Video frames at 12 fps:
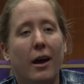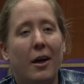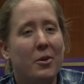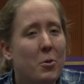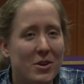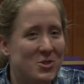
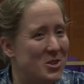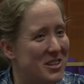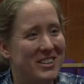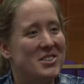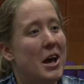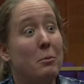And the question
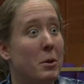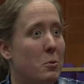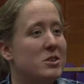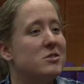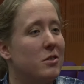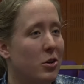didn't tell me
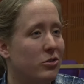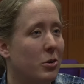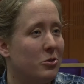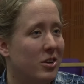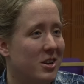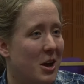which of those I
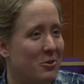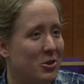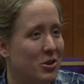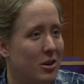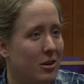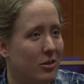was going to have to
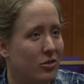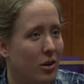do,